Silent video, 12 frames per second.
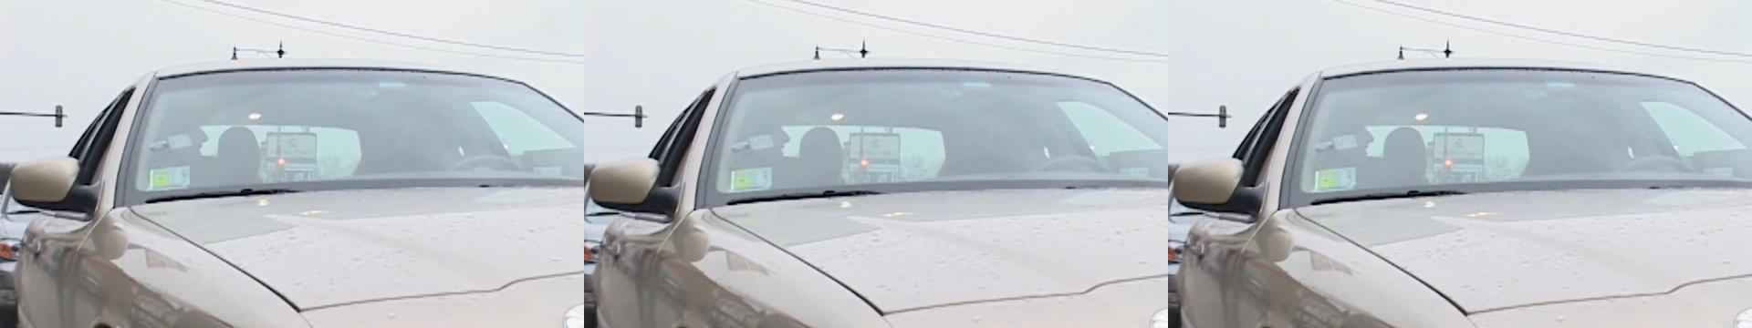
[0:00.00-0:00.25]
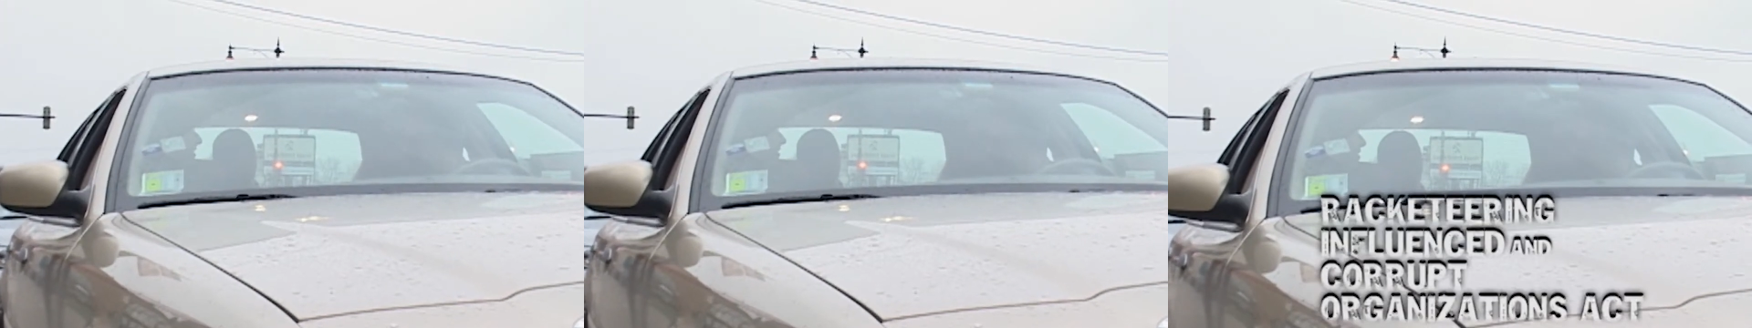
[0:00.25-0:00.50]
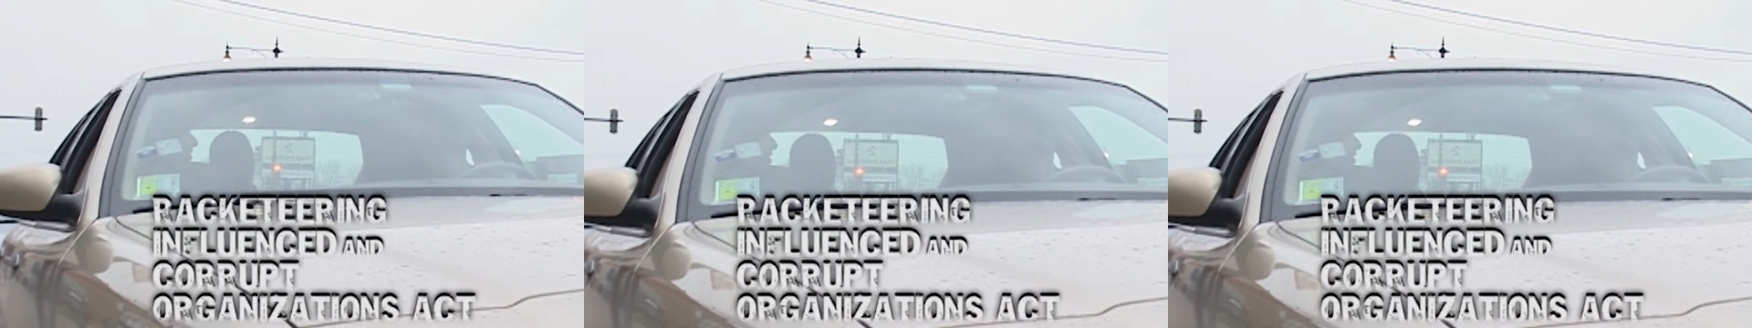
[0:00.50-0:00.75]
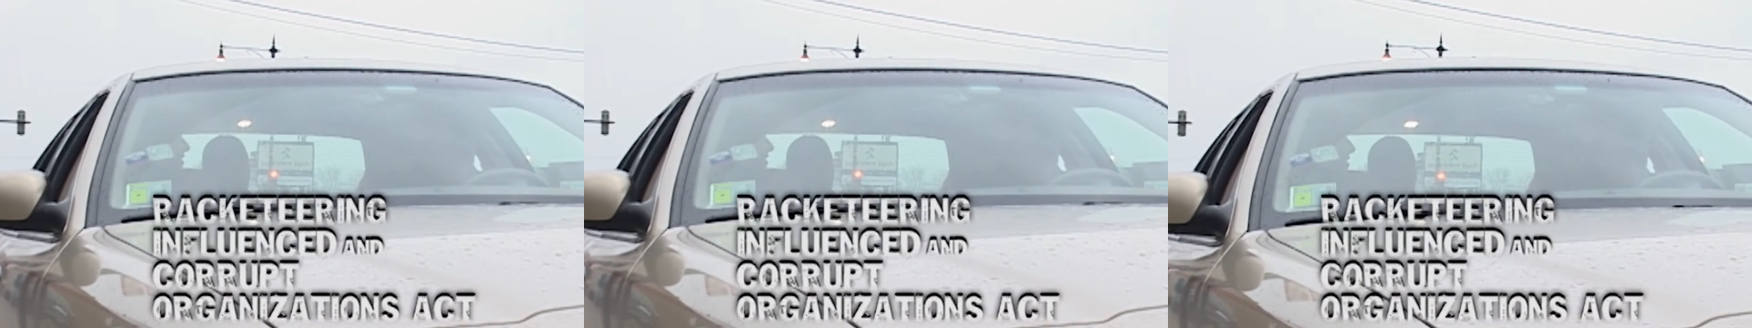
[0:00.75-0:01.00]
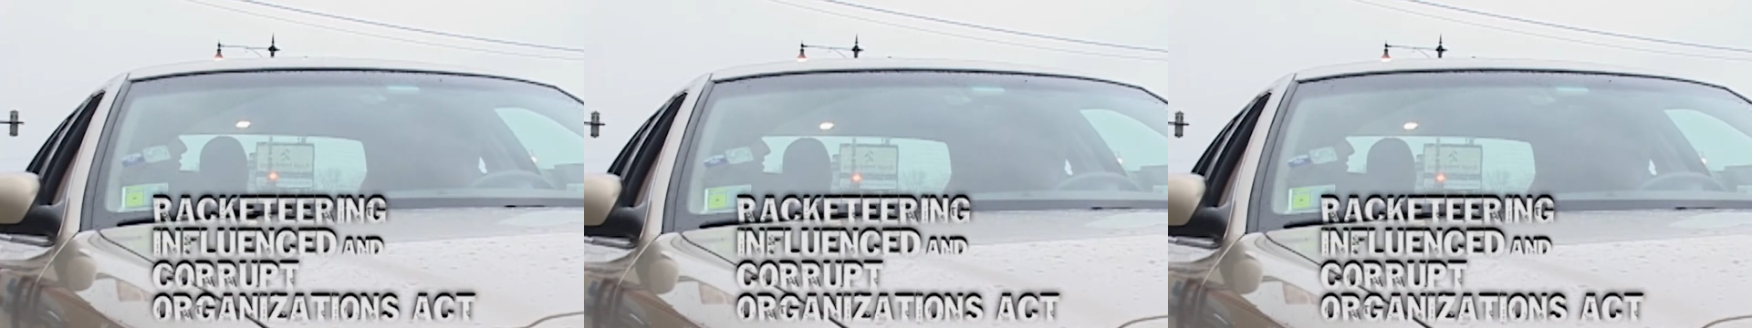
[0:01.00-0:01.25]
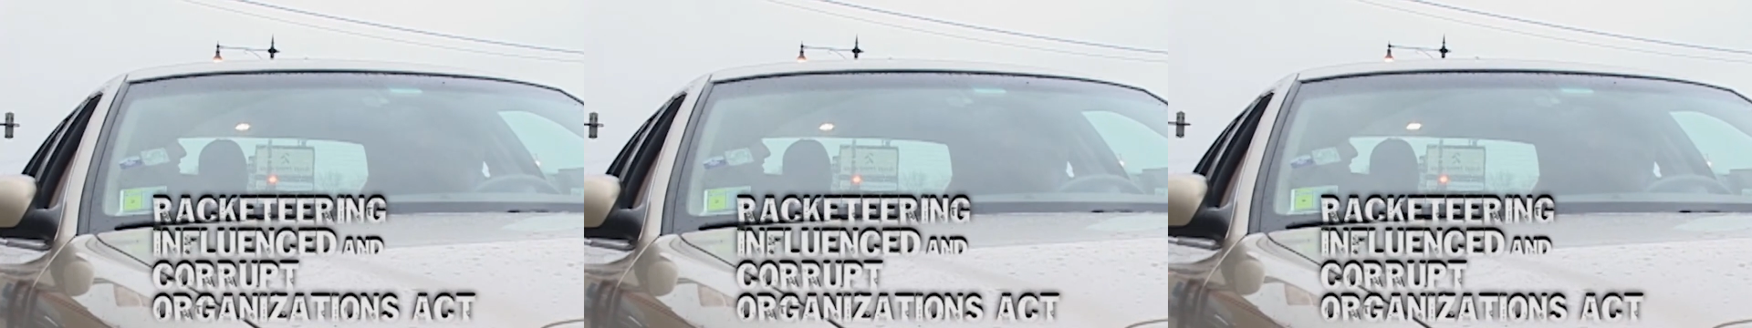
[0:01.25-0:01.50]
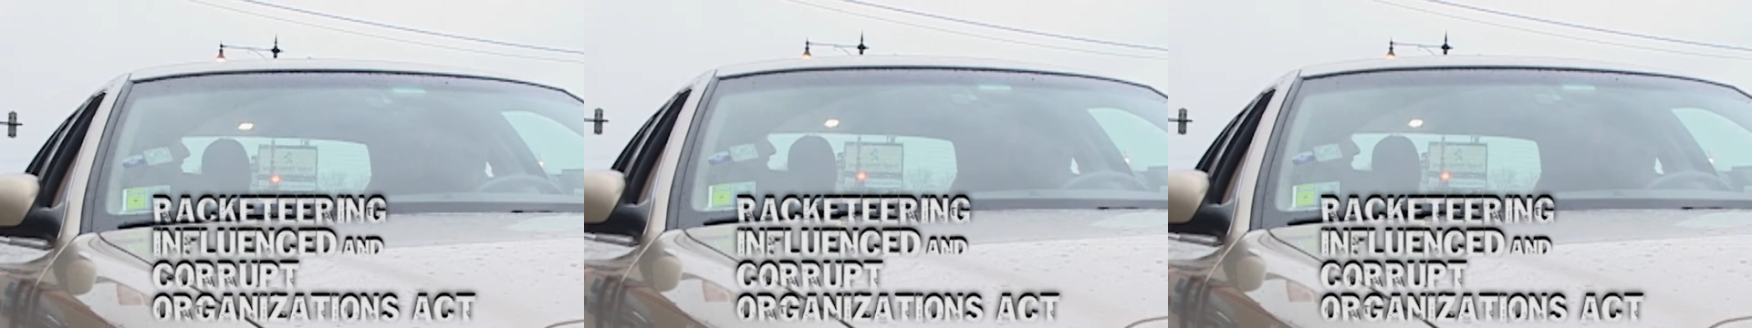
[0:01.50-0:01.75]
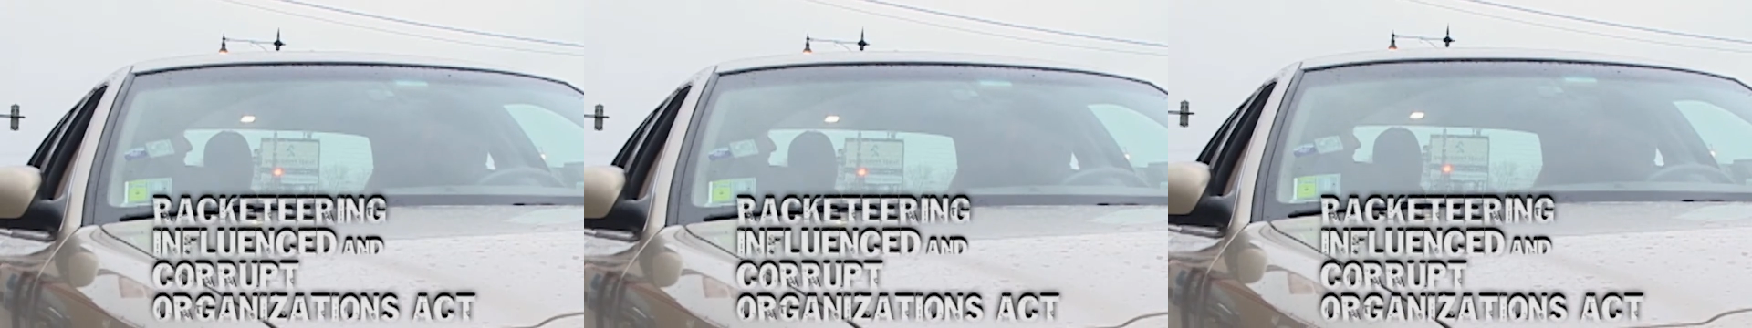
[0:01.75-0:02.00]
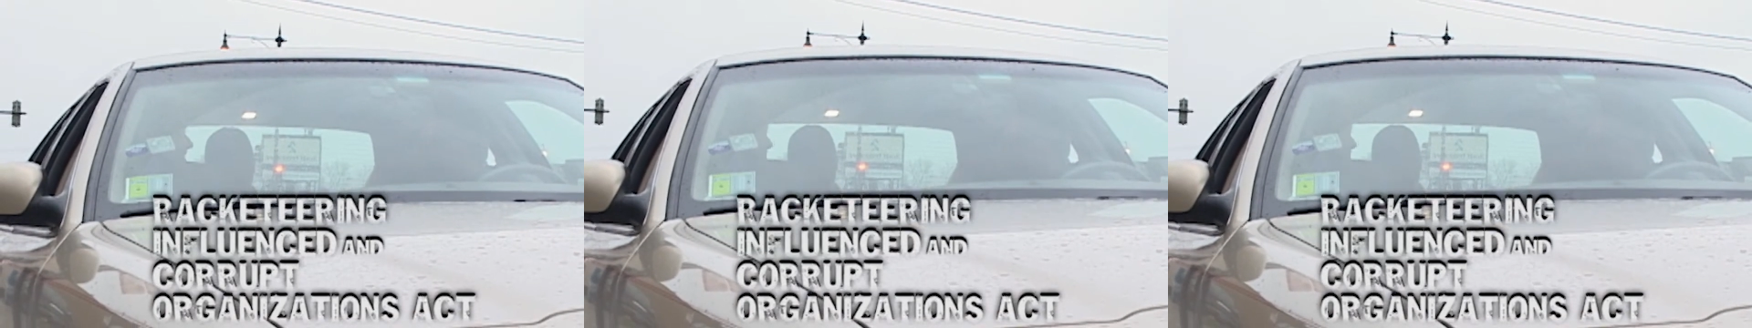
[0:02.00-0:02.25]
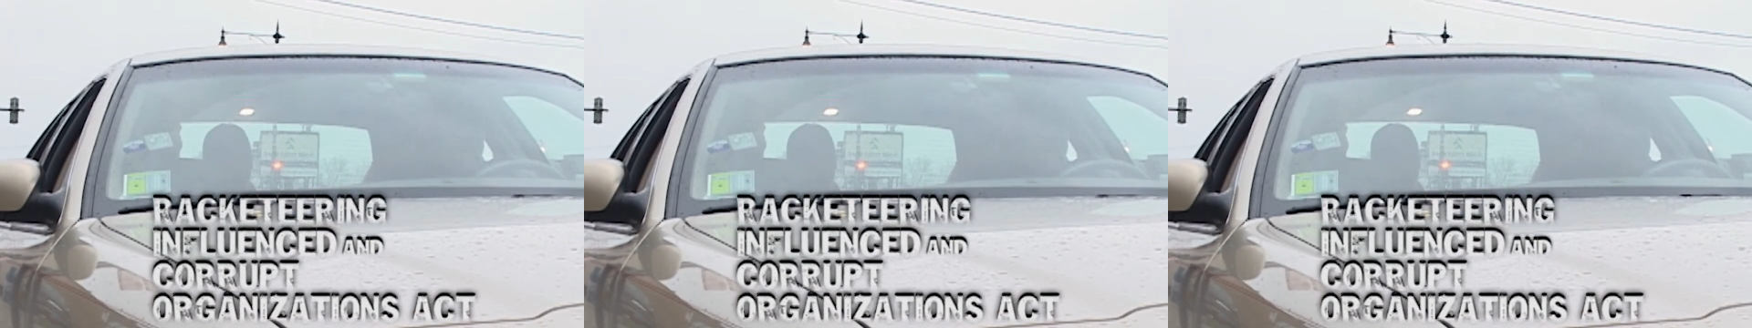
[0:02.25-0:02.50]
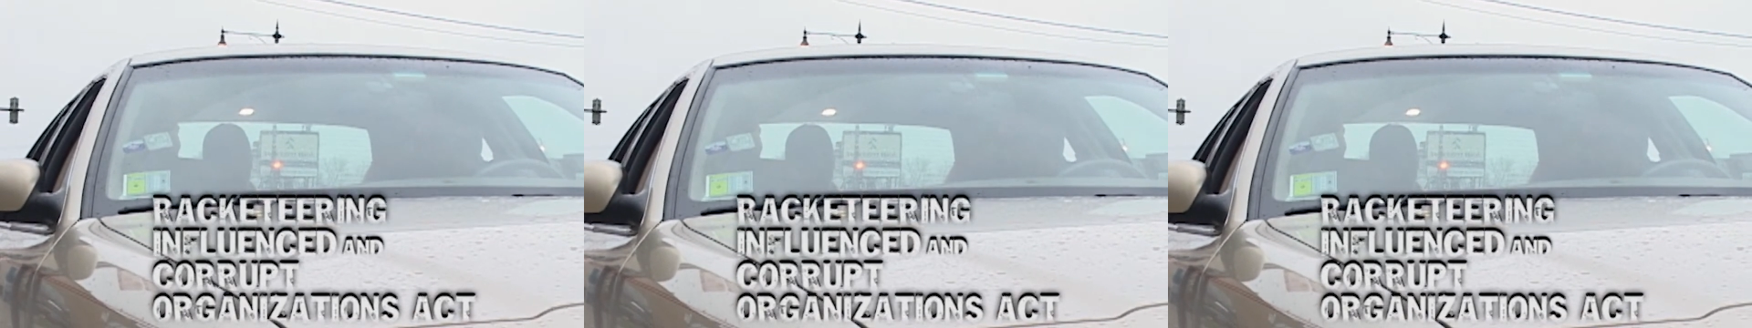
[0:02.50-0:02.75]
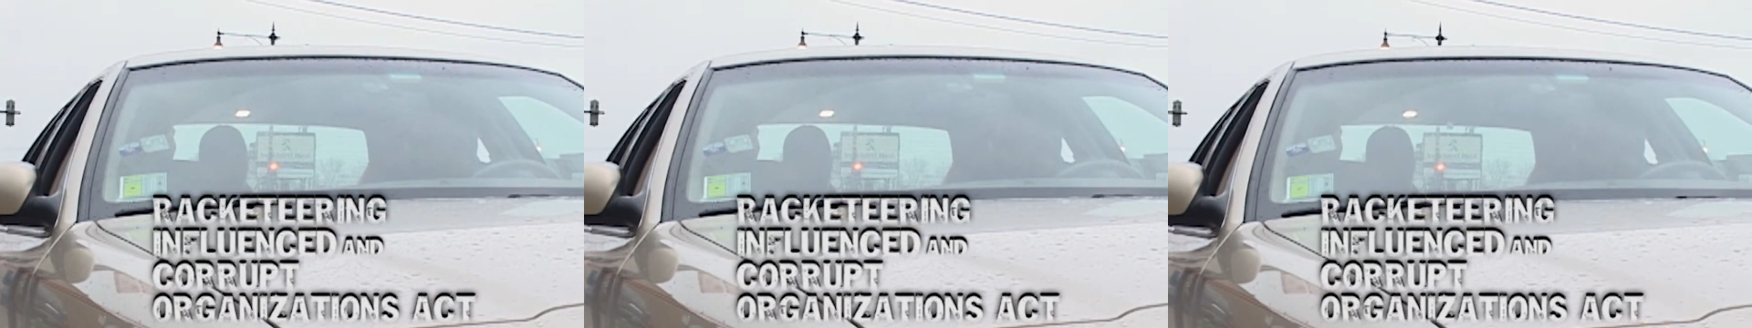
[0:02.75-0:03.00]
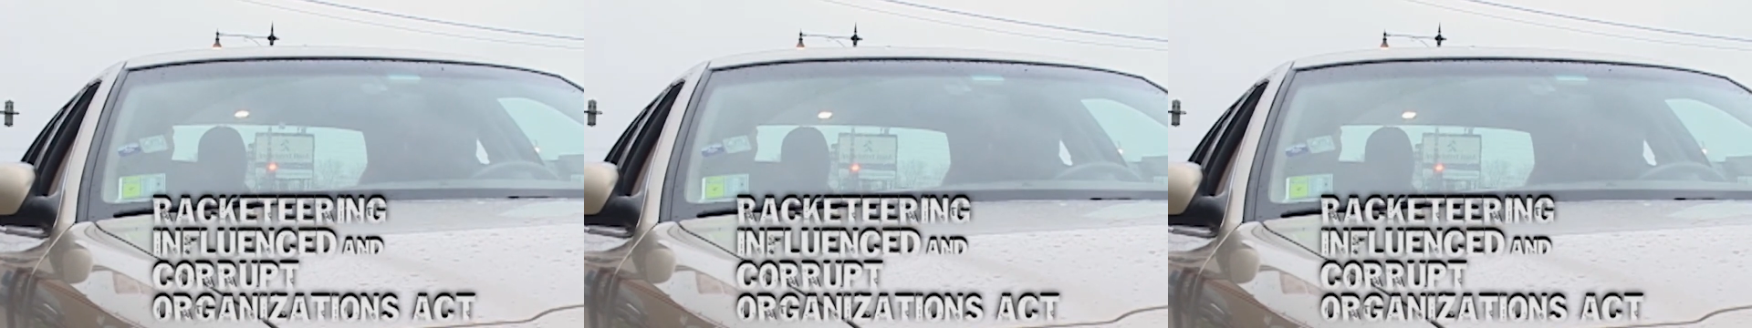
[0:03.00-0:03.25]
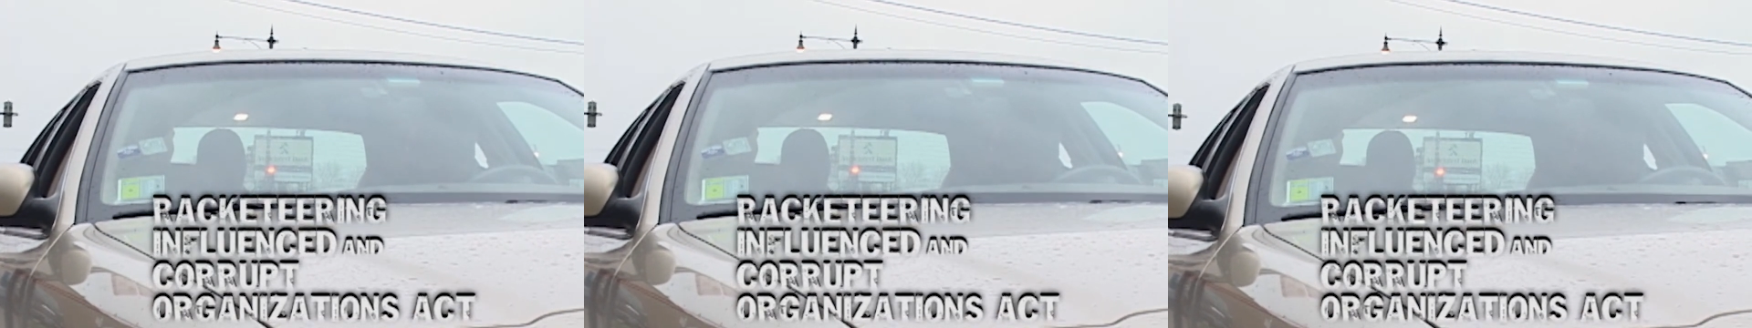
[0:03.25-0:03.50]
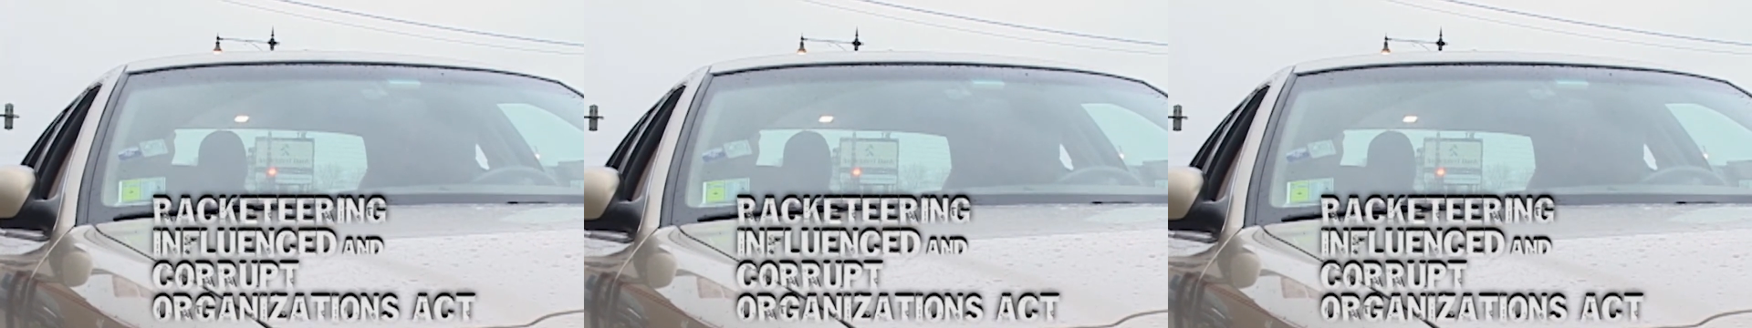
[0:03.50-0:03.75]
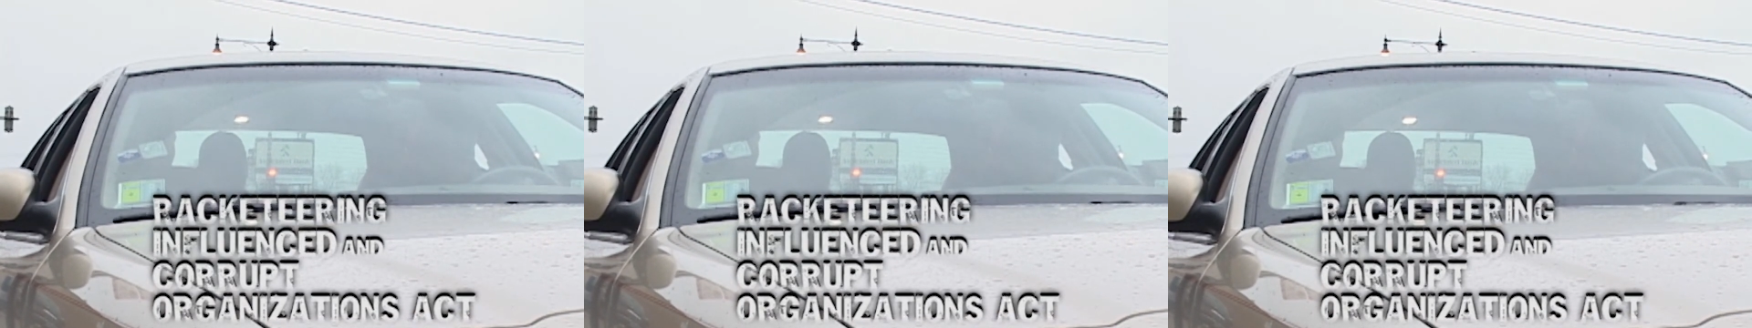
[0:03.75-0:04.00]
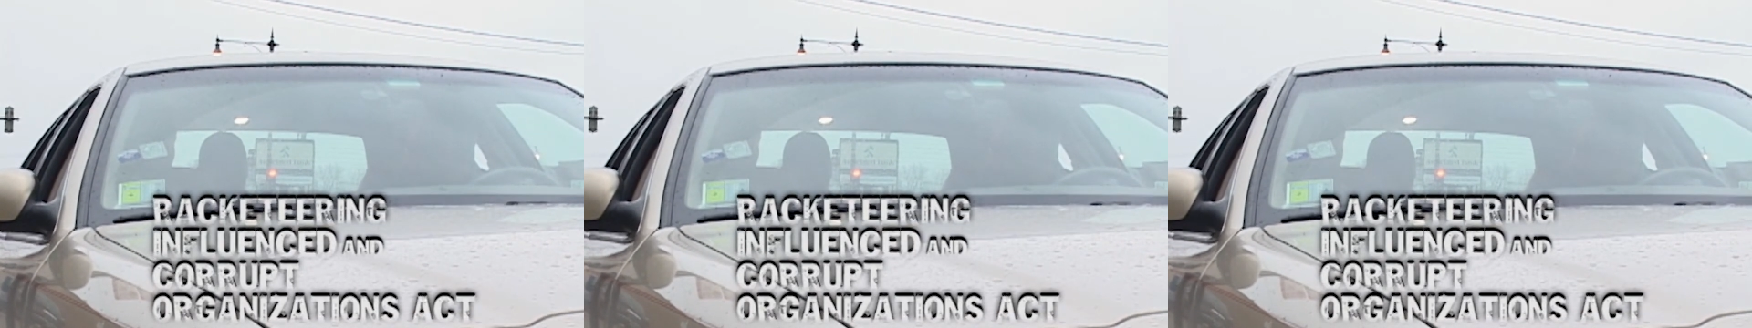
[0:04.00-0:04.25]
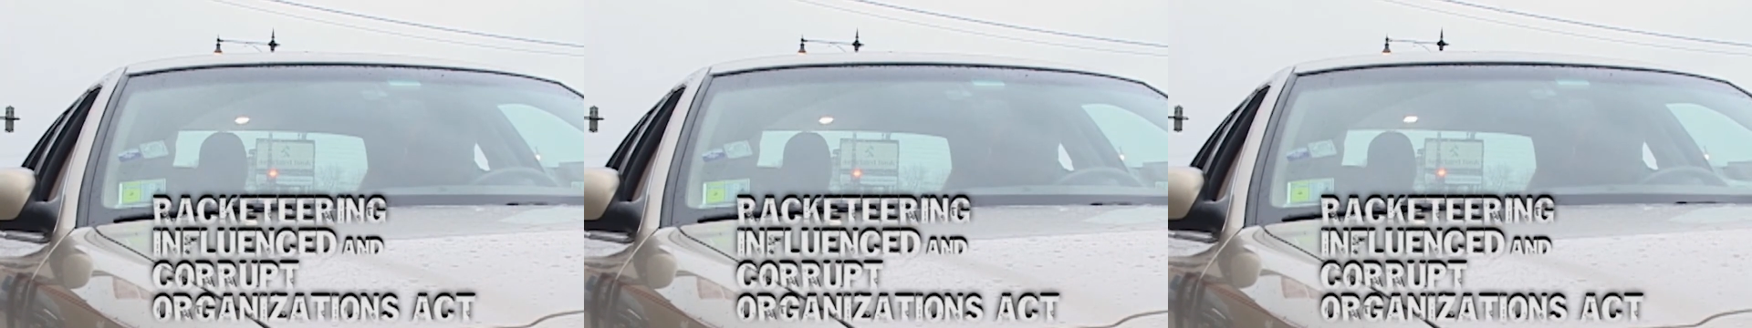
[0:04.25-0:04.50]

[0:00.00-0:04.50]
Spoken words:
Nobody's mouth can be seen.